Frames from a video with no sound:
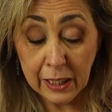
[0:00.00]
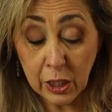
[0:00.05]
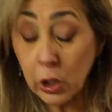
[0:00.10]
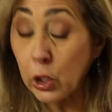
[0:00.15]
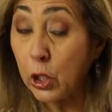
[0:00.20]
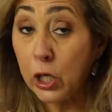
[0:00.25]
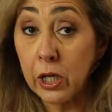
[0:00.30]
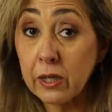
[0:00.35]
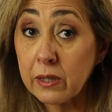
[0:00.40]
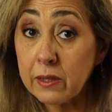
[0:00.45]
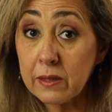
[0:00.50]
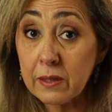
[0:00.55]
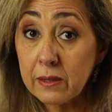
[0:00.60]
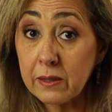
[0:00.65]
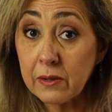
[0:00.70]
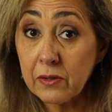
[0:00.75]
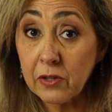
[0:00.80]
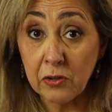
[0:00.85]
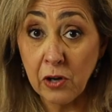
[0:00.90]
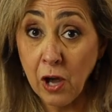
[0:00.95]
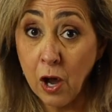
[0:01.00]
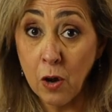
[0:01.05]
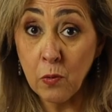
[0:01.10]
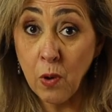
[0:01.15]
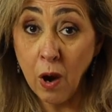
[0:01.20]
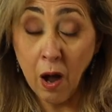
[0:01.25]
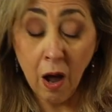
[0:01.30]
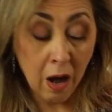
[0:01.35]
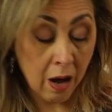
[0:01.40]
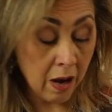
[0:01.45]
cooked. They're not
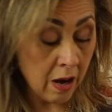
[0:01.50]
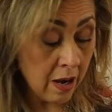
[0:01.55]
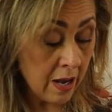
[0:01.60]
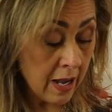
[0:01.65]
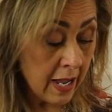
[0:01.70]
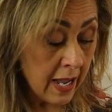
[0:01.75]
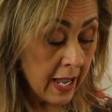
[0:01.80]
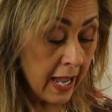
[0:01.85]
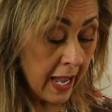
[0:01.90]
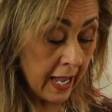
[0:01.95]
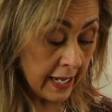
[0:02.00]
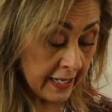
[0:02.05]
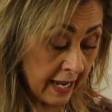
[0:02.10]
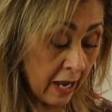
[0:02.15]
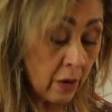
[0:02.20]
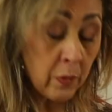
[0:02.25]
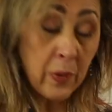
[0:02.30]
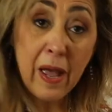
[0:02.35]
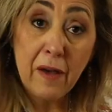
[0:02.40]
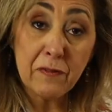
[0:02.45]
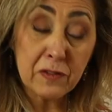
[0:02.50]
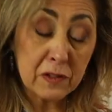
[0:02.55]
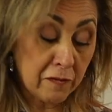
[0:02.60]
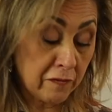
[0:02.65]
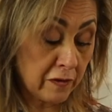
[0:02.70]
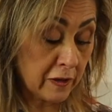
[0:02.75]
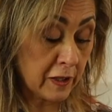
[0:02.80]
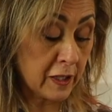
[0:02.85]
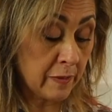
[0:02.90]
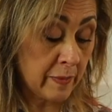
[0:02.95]
raw, and now we have to
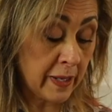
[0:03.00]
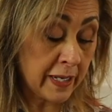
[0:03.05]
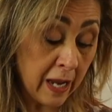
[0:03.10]
fill them.